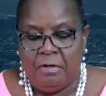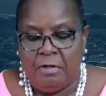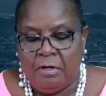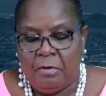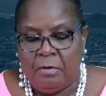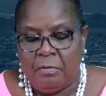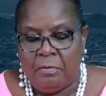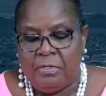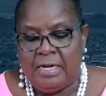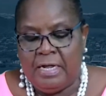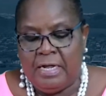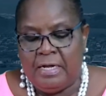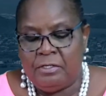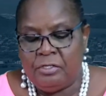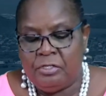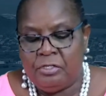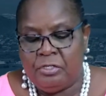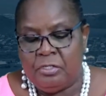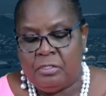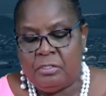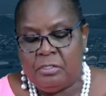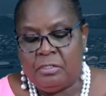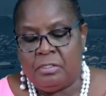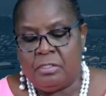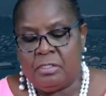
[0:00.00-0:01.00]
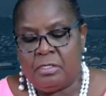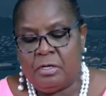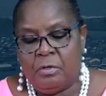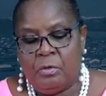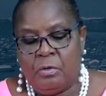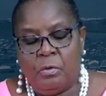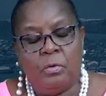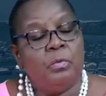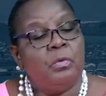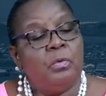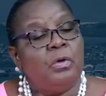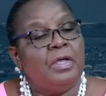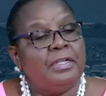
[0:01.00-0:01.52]
our nationals
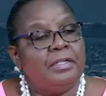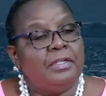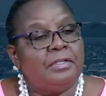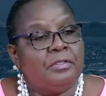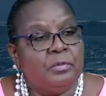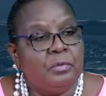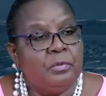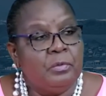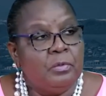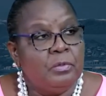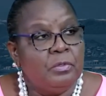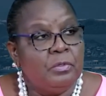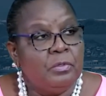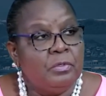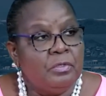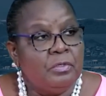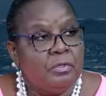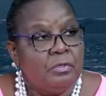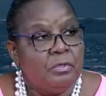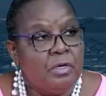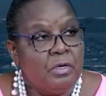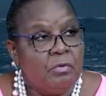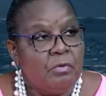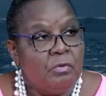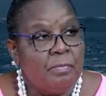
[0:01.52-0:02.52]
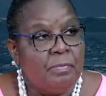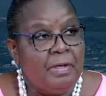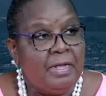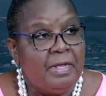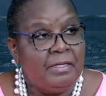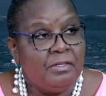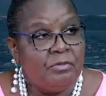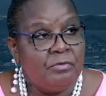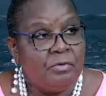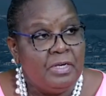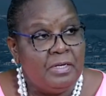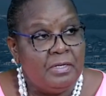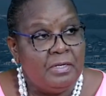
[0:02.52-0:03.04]
who wanted to
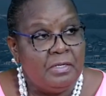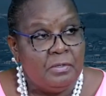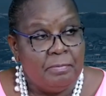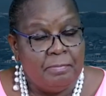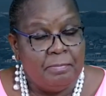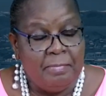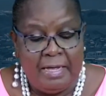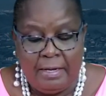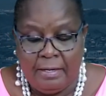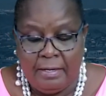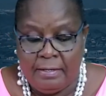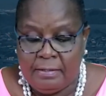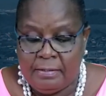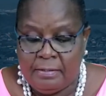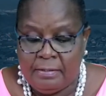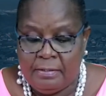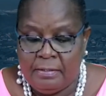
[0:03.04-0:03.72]
repatriate back